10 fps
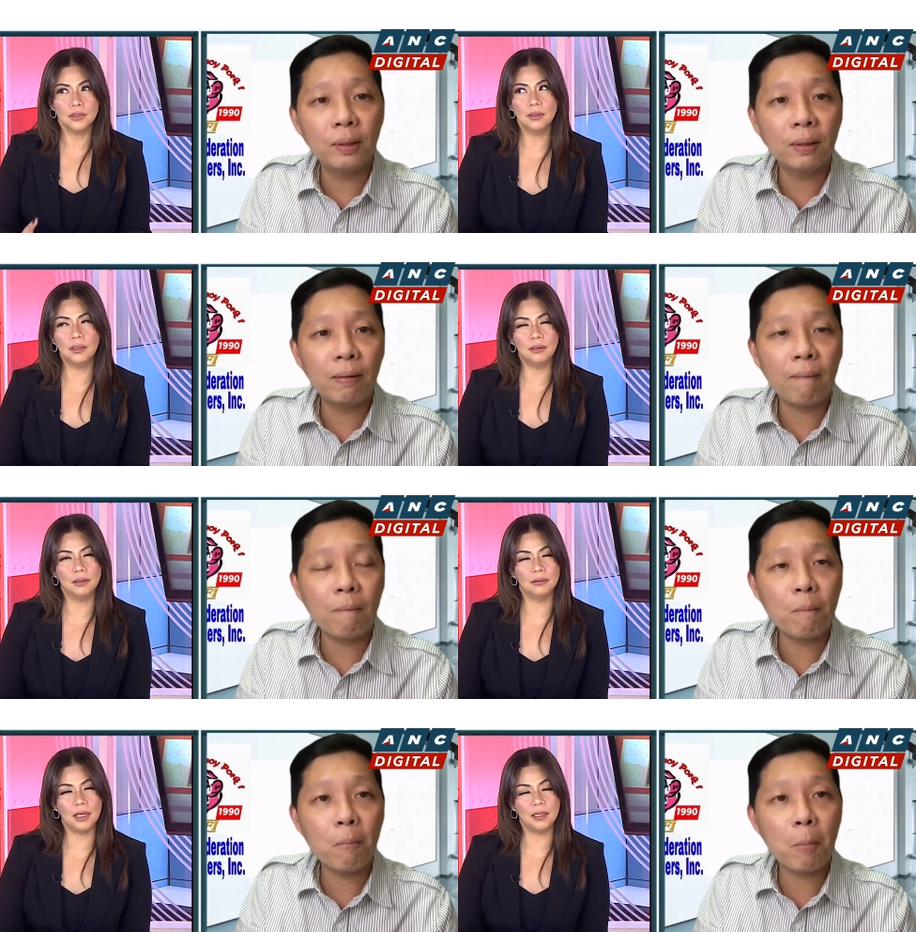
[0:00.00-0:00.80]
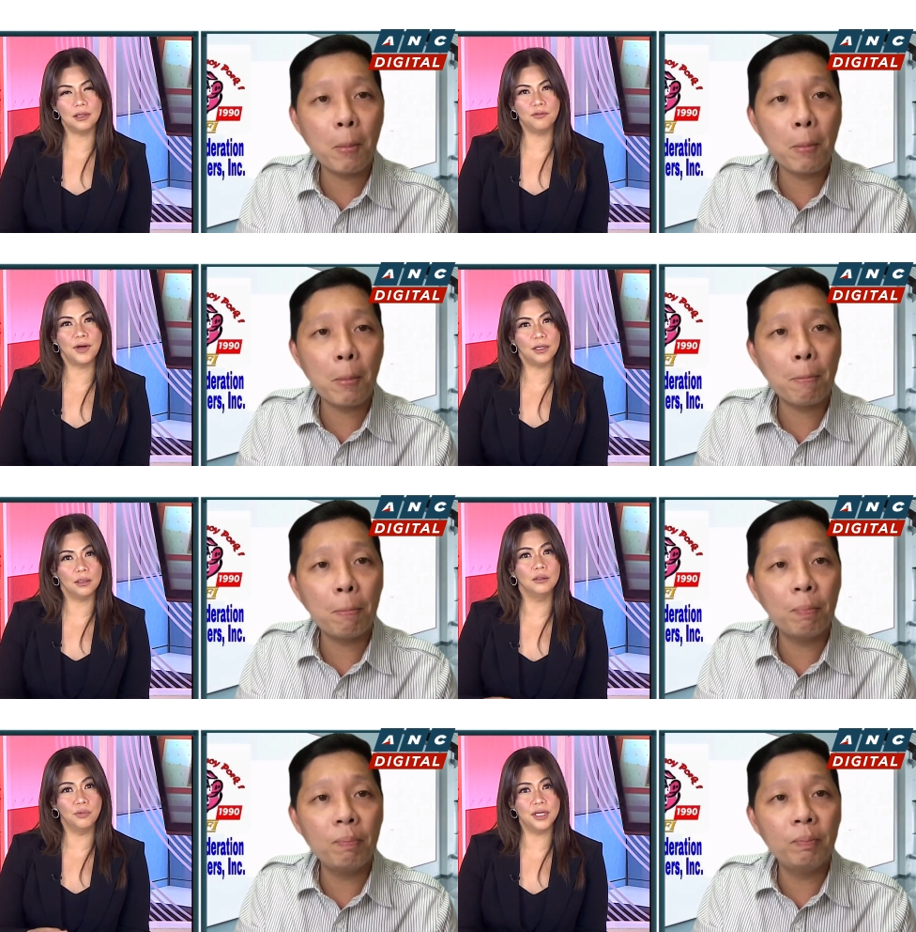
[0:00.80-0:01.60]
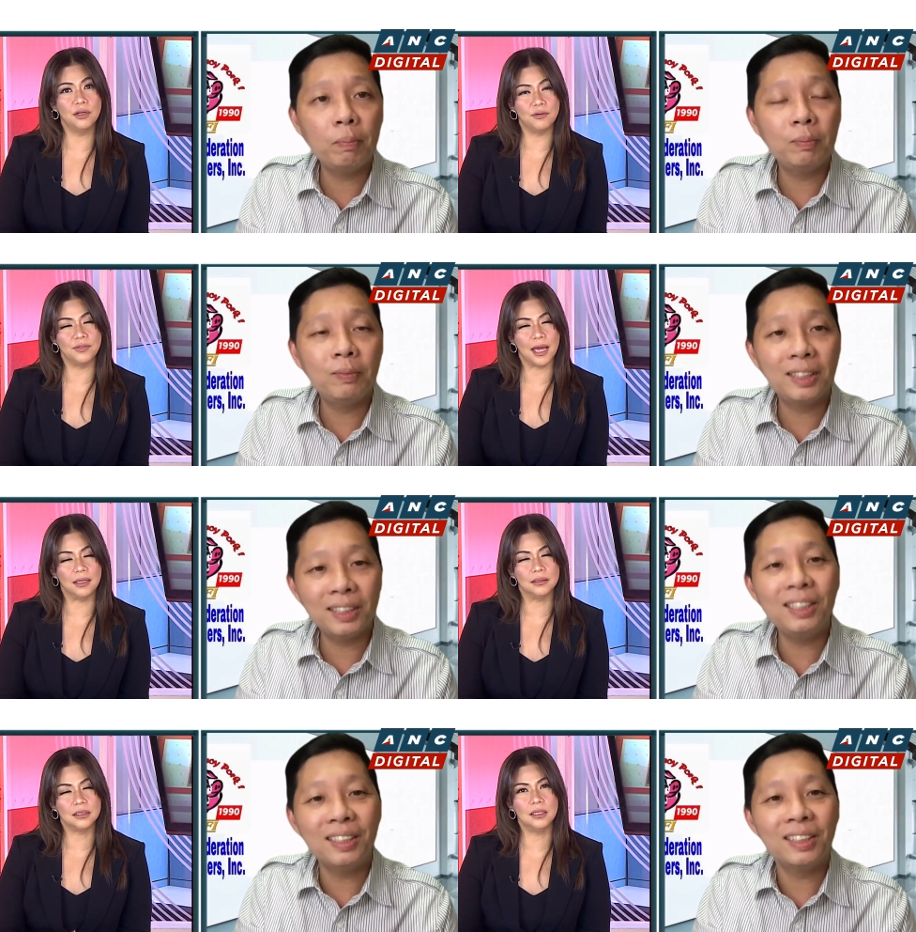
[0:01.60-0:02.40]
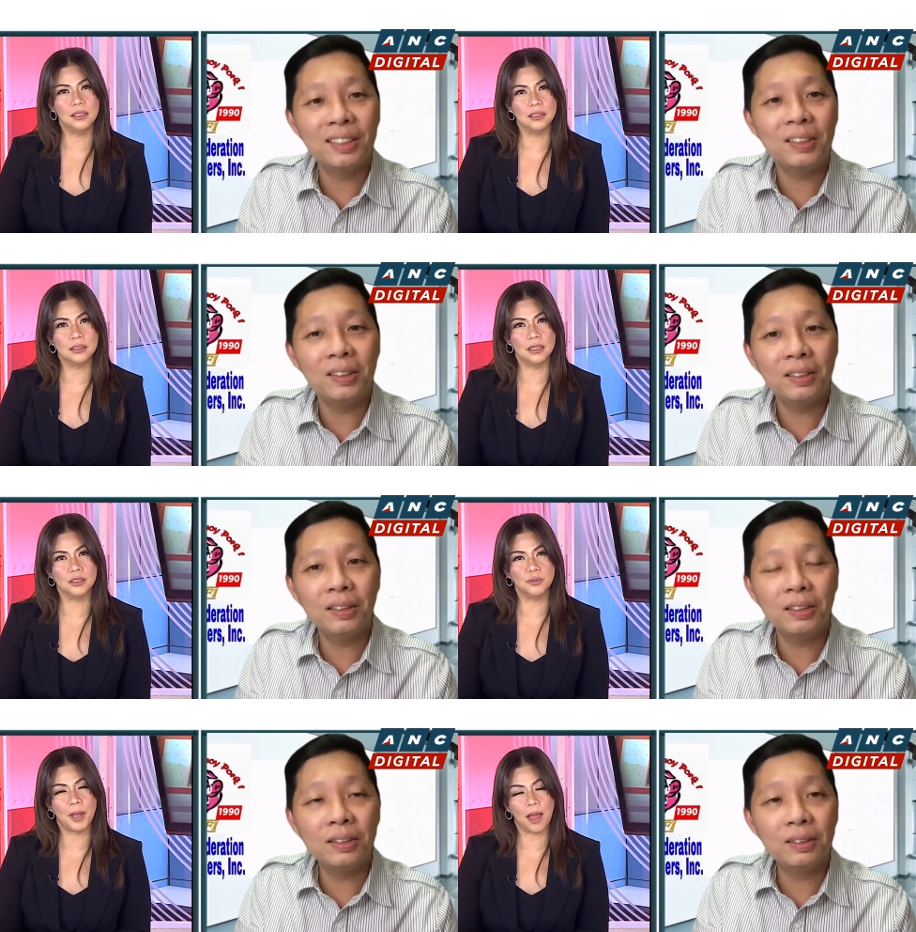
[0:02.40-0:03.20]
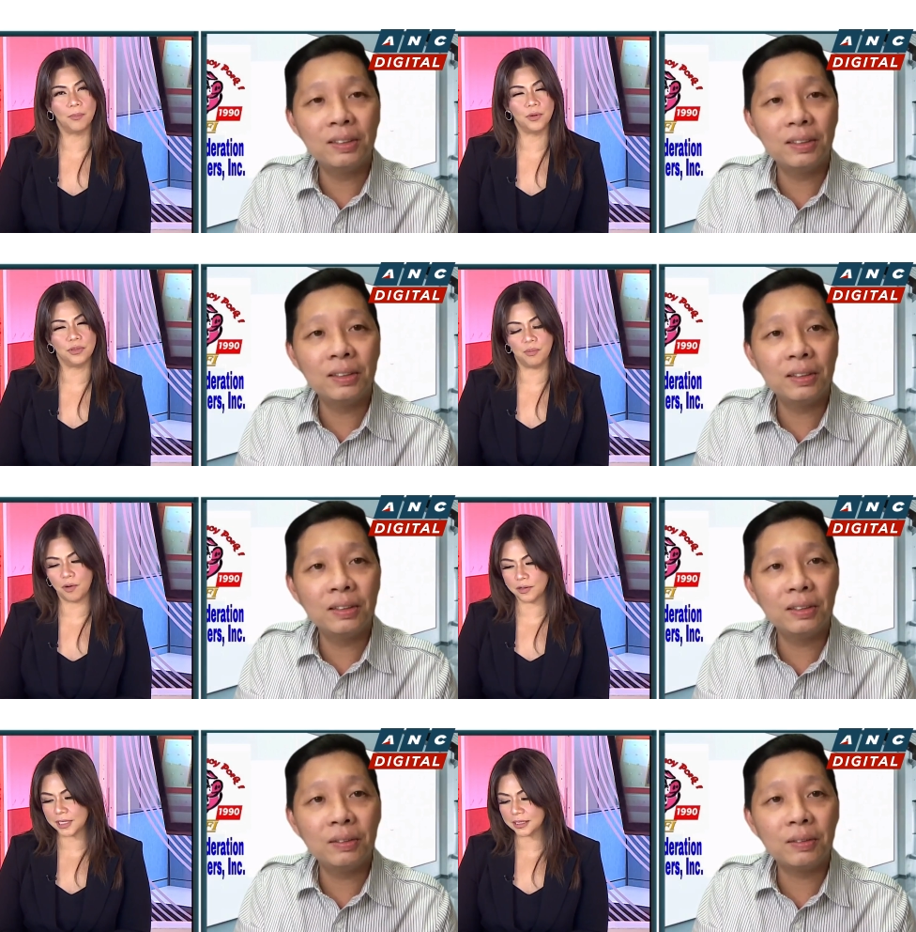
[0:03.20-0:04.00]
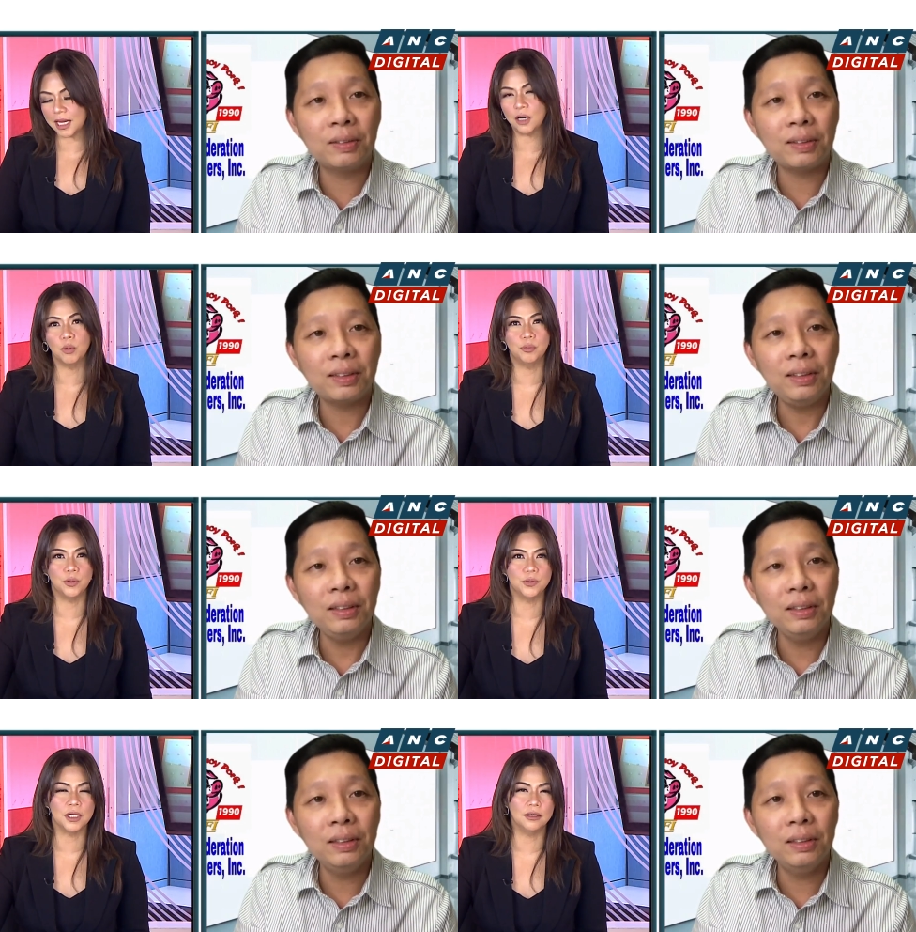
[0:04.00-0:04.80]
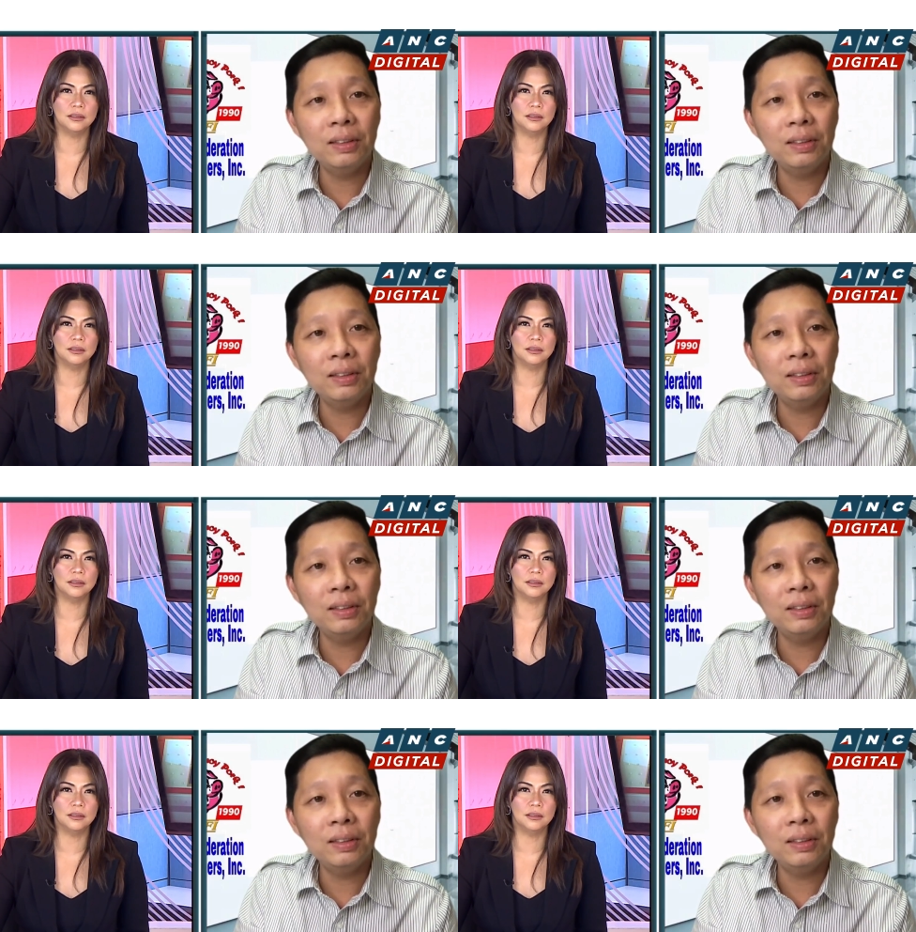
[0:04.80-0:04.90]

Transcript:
Speaker 1: that and the vital ingredient of that is PAP, or the processed animal protein?